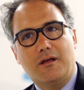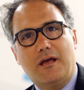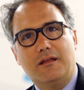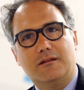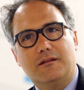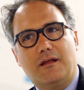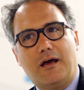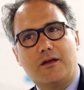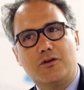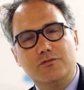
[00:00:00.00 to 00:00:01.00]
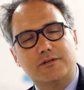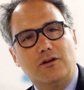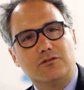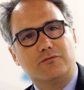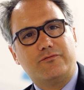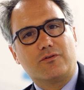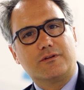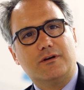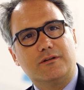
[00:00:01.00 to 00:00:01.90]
And I use a lot for the